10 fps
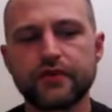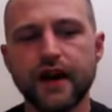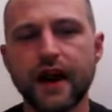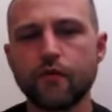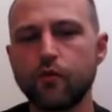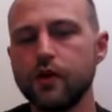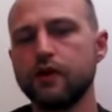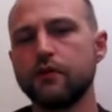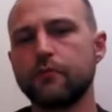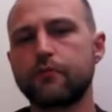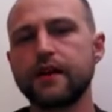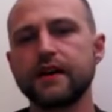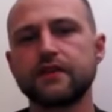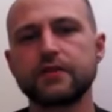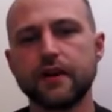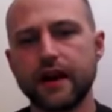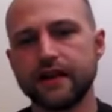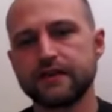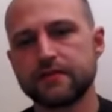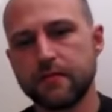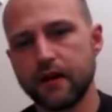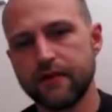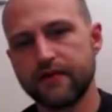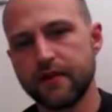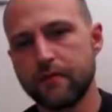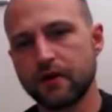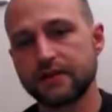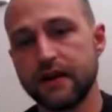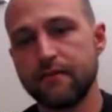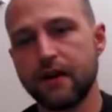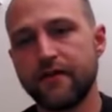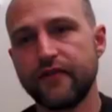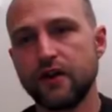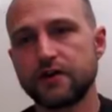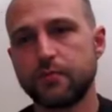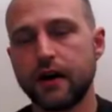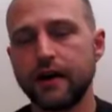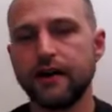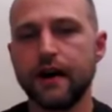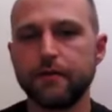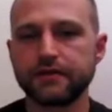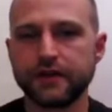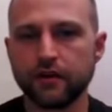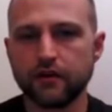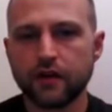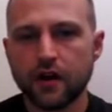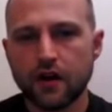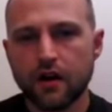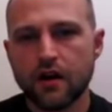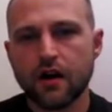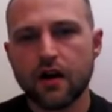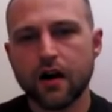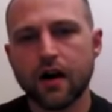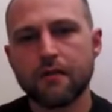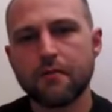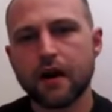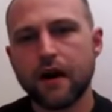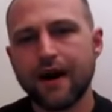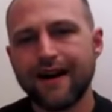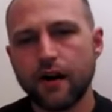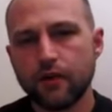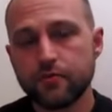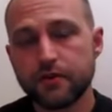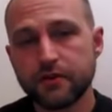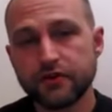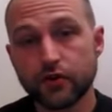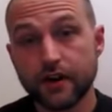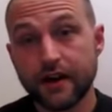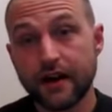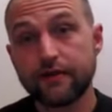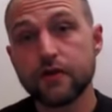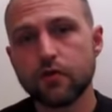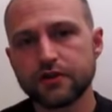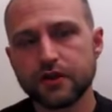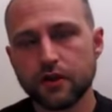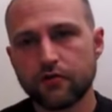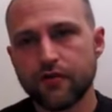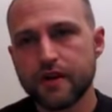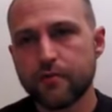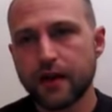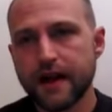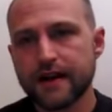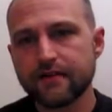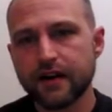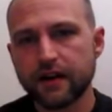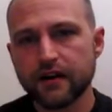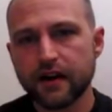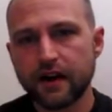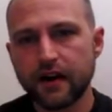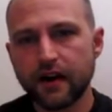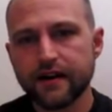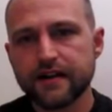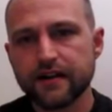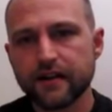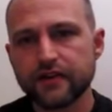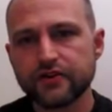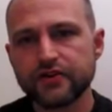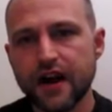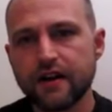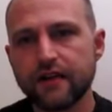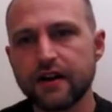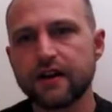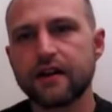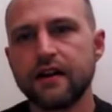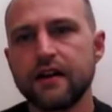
that will bring to an end my FITBOX Live, my first pilot episode. I hope you enjoyed it. If you're watching on replay, give it a like, share it